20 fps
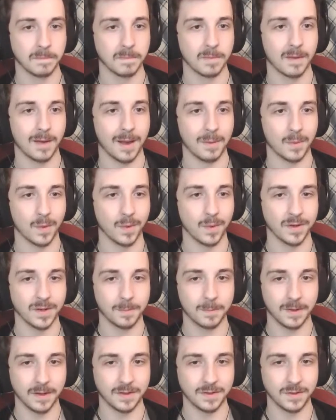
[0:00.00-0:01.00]
I'm going to
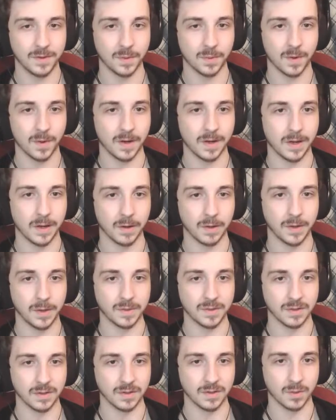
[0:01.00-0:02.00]
place you right here and
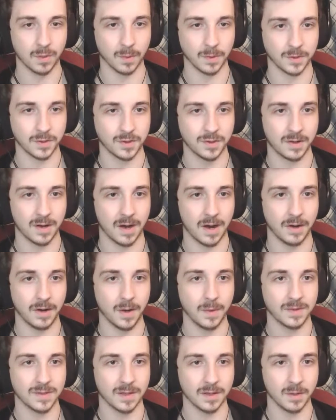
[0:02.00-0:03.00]
use this torch. I
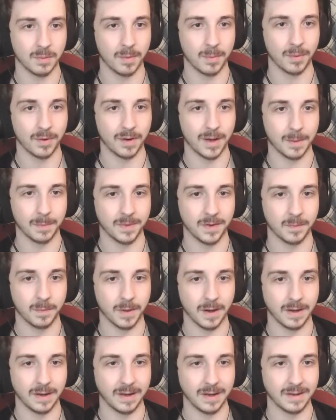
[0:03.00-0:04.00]
know it's a little bit preemptive,
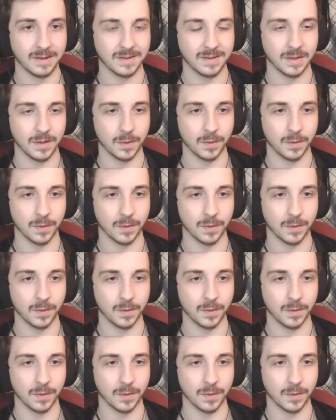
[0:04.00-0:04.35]
but I need to see your